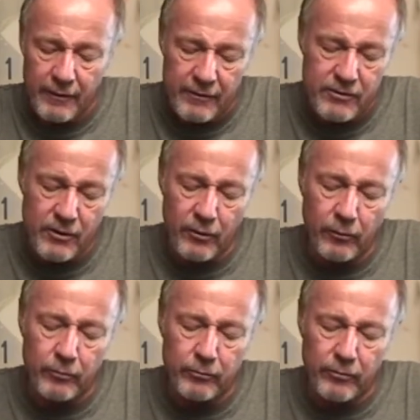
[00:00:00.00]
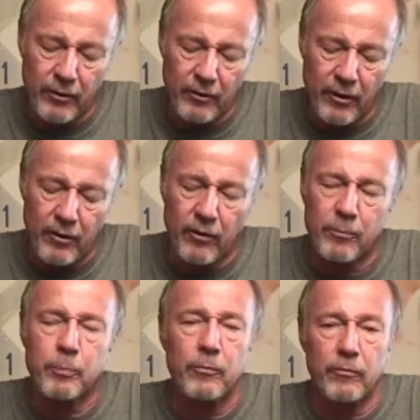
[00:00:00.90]
So, and
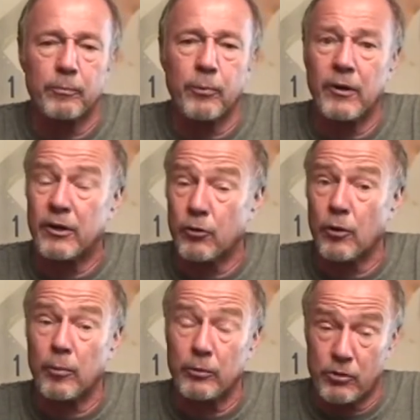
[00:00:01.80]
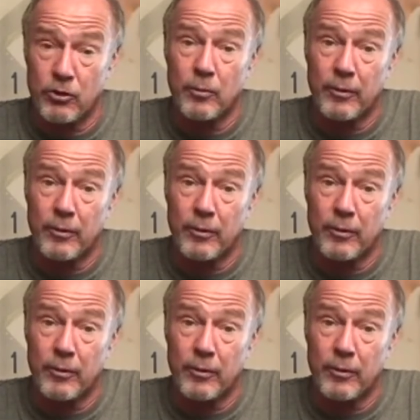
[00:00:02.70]
they're pretty durable too.